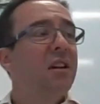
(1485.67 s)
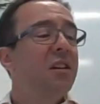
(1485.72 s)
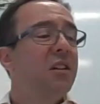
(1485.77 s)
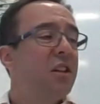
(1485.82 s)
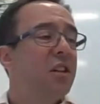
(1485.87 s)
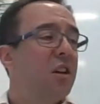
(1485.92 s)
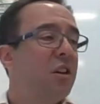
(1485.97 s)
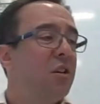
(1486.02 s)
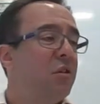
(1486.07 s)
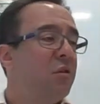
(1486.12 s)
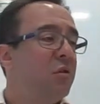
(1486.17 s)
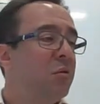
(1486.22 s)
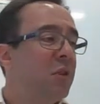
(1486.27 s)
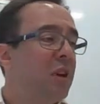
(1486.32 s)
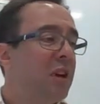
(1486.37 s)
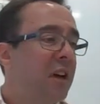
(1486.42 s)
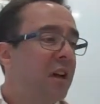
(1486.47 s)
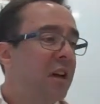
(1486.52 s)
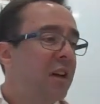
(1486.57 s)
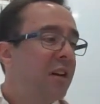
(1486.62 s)
So,
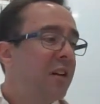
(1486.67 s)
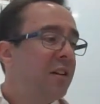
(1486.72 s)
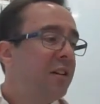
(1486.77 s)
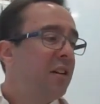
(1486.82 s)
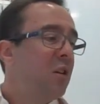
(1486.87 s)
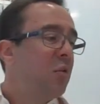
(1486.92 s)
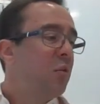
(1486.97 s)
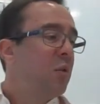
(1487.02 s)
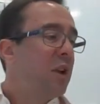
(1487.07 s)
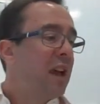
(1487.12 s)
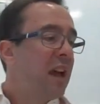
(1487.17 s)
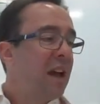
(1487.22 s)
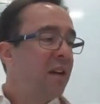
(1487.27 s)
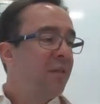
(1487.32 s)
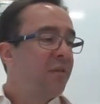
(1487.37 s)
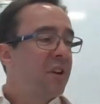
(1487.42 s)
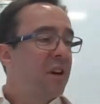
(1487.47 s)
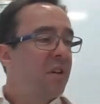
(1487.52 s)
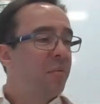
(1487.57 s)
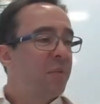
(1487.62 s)
yeah, we
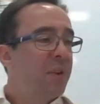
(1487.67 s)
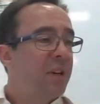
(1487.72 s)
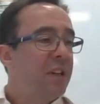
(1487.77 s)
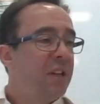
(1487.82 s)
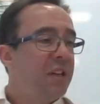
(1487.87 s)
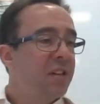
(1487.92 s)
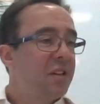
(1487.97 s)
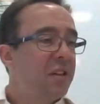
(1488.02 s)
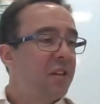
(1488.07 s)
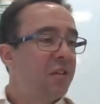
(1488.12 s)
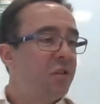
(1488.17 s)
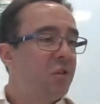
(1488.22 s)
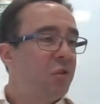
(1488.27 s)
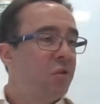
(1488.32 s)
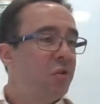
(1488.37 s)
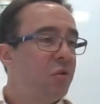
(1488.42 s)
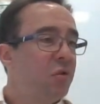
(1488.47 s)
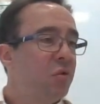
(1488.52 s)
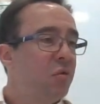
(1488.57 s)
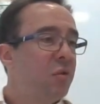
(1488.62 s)
have companies that
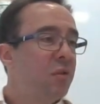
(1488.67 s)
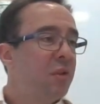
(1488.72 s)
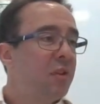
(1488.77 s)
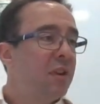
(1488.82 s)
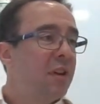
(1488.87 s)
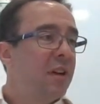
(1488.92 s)
do